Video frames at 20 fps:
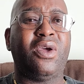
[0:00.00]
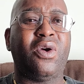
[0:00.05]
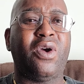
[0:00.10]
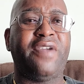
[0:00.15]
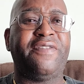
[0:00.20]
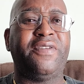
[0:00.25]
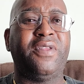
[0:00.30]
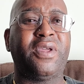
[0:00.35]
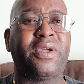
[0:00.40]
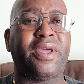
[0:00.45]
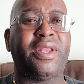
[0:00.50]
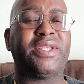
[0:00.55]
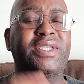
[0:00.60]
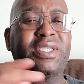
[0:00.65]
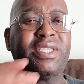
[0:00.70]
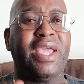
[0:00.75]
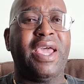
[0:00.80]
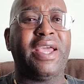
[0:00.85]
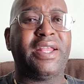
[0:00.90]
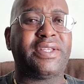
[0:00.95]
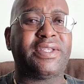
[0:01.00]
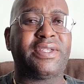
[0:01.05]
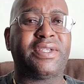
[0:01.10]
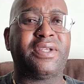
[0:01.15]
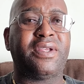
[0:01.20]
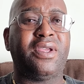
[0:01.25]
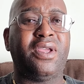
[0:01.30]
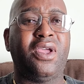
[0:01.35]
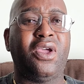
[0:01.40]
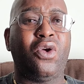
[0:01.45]
if you look at the stats,
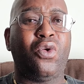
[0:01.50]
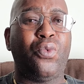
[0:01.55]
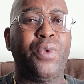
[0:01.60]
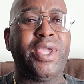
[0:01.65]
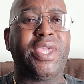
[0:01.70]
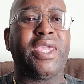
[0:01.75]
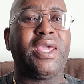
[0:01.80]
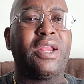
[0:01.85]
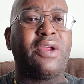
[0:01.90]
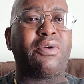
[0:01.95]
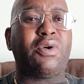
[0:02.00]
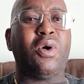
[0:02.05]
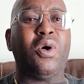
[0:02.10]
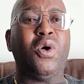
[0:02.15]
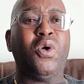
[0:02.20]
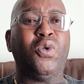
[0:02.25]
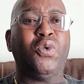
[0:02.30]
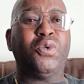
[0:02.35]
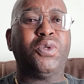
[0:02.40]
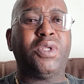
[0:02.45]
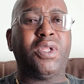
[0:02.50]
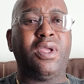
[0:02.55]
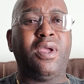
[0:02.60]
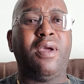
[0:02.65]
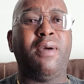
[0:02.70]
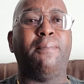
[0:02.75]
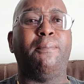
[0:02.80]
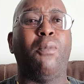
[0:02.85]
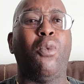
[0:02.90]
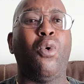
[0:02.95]
we kill our own
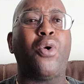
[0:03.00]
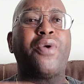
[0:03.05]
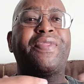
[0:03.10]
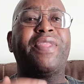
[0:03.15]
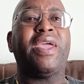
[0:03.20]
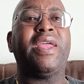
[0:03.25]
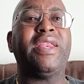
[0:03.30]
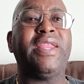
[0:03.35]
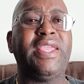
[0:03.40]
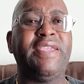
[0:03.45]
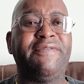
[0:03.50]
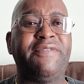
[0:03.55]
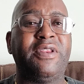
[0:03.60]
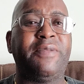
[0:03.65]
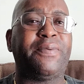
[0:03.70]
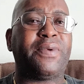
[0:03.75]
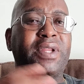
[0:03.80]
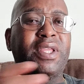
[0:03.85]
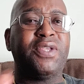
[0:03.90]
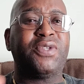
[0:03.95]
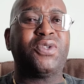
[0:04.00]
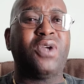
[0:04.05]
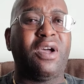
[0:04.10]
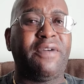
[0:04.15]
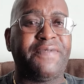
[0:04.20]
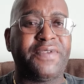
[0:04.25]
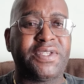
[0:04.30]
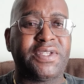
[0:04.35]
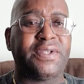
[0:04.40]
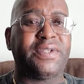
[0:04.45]
more than even the police
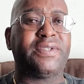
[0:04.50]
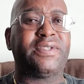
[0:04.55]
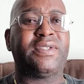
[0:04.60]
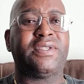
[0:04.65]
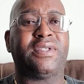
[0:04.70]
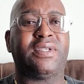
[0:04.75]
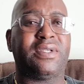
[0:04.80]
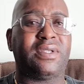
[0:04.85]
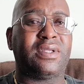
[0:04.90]
officers